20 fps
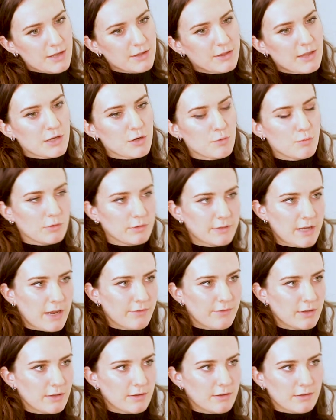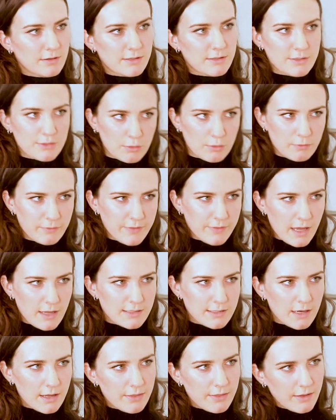Then you will never solve
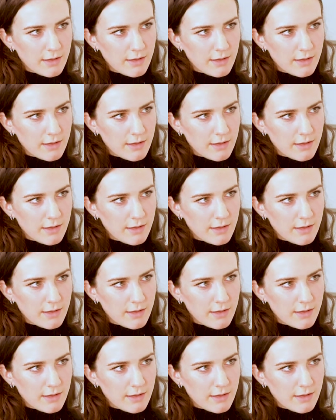that, I